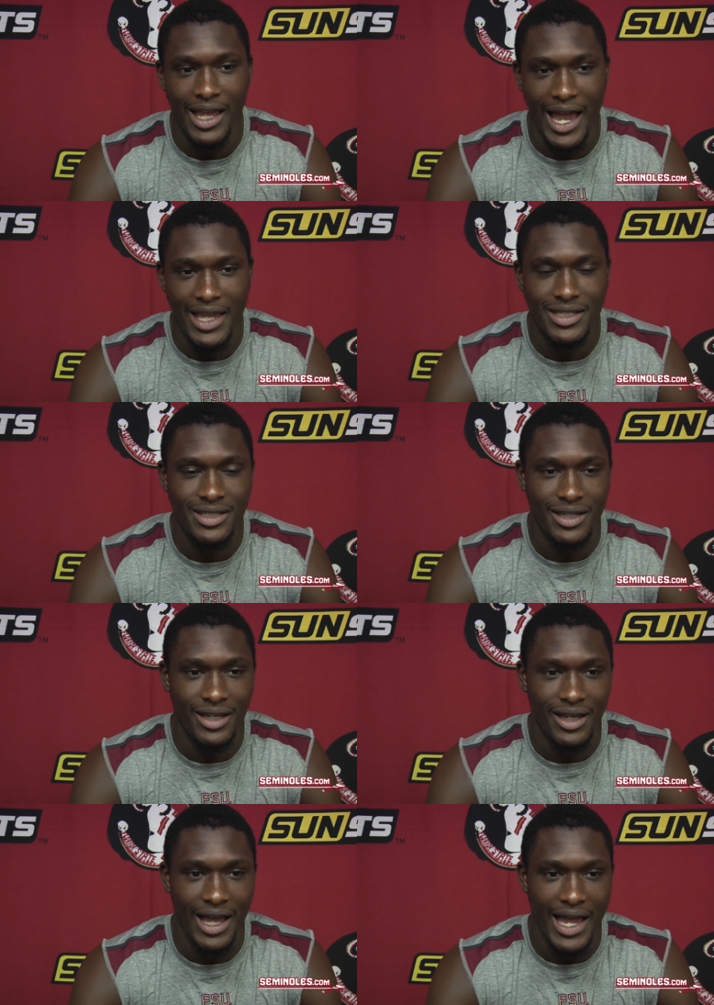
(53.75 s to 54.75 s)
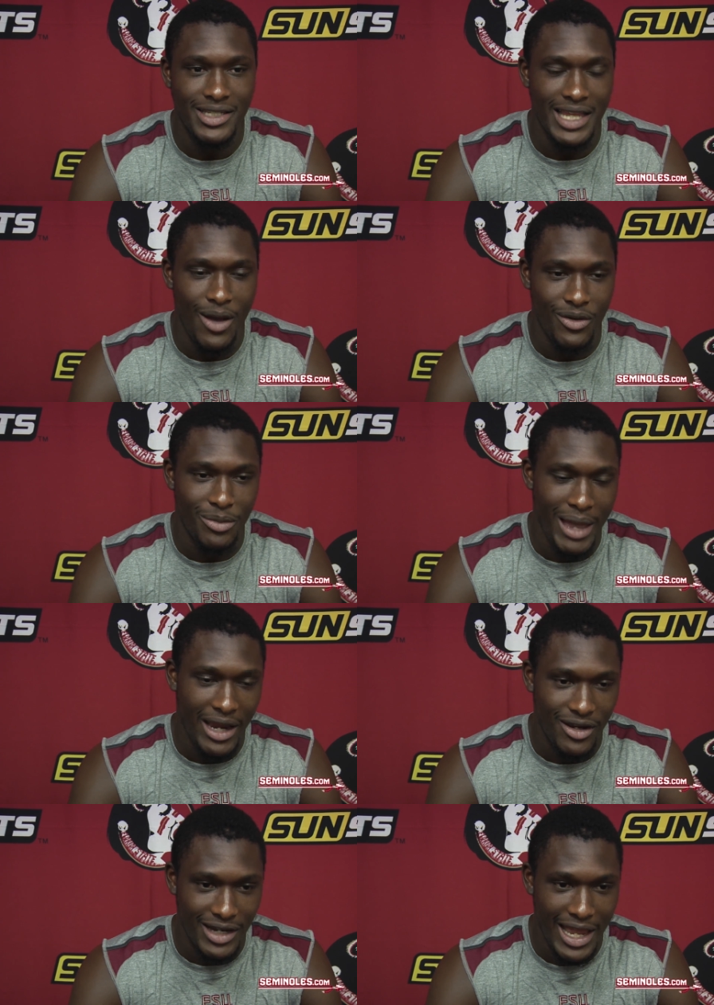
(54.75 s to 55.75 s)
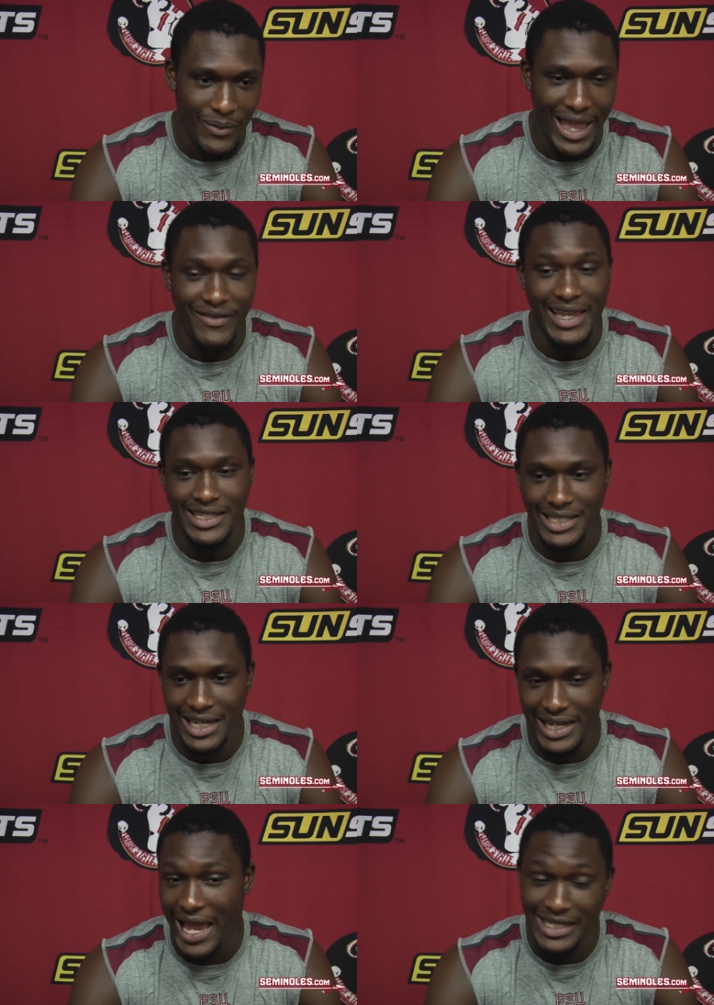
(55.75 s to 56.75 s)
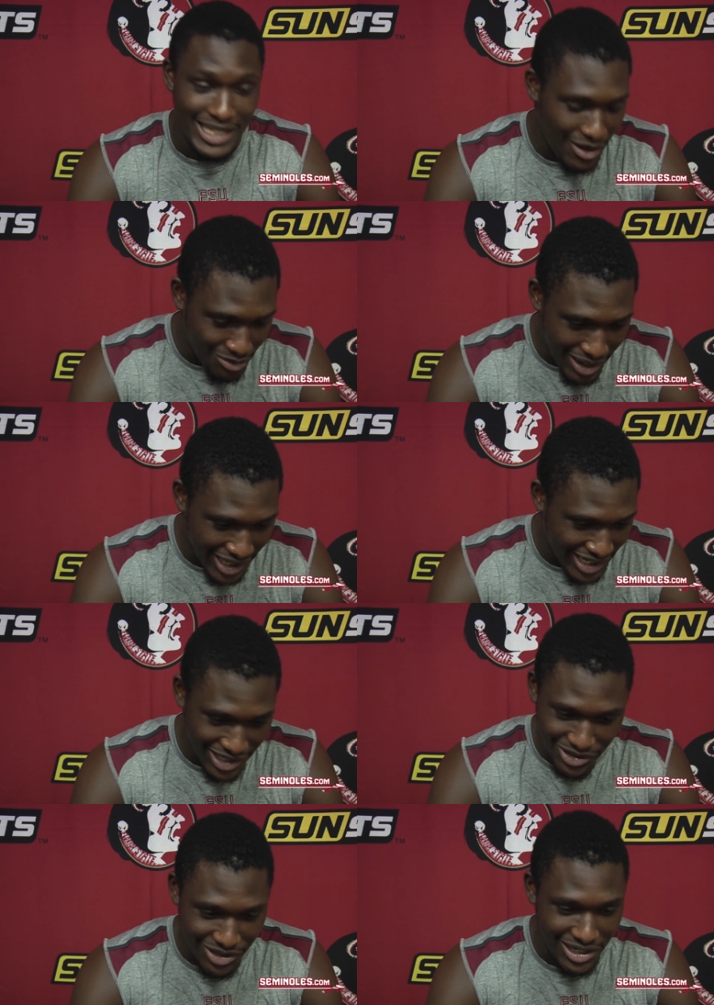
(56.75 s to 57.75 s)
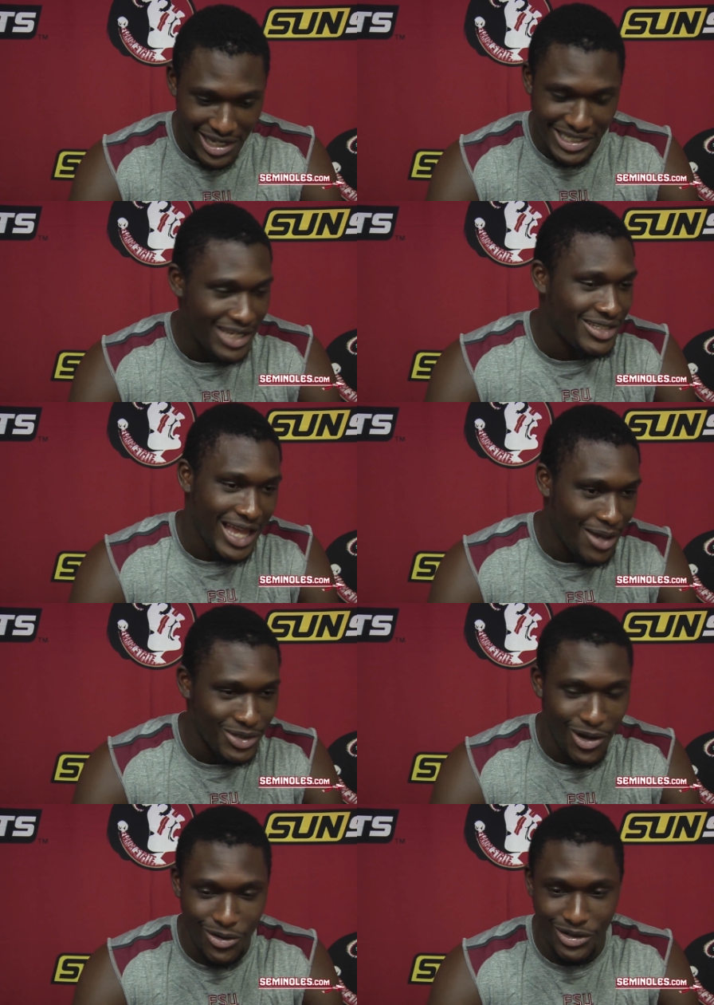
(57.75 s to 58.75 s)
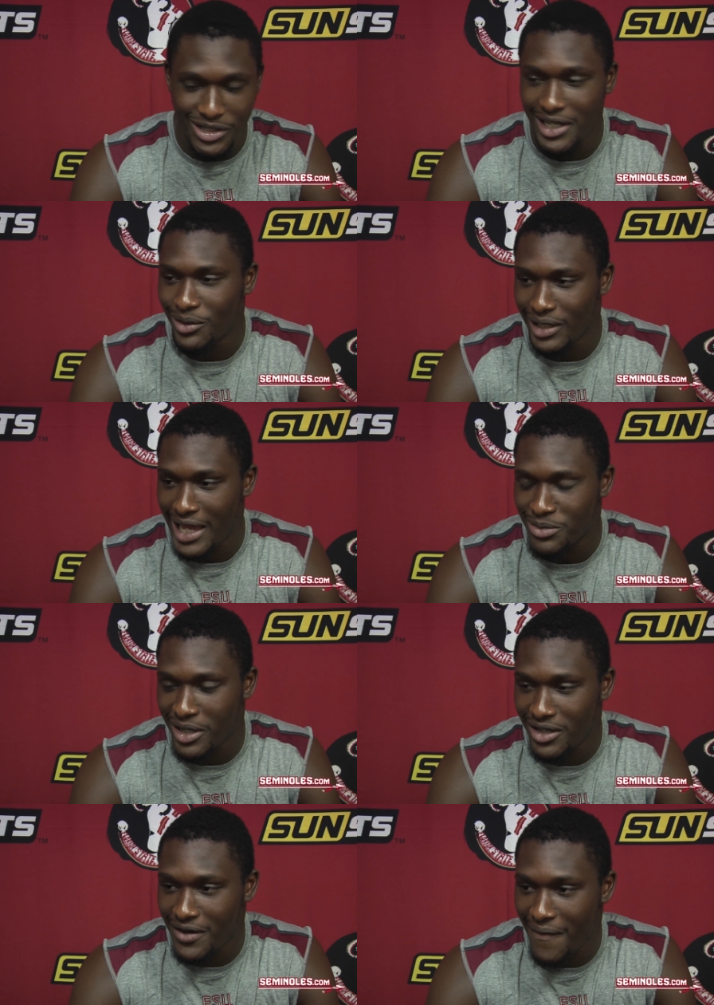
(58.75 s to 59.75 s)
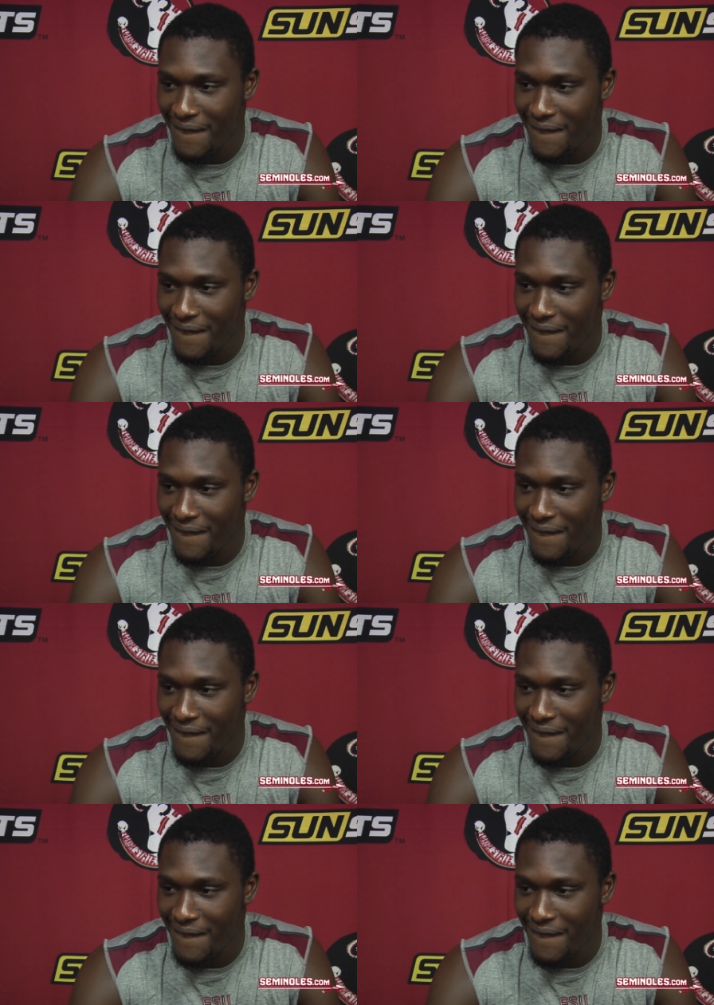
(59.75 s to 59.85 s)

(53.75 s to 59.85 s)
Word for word: ice uh, ice towel on the back of your neck. We have AC and ice towel on the back of your neck, so you're ten times colder and you get to relax better.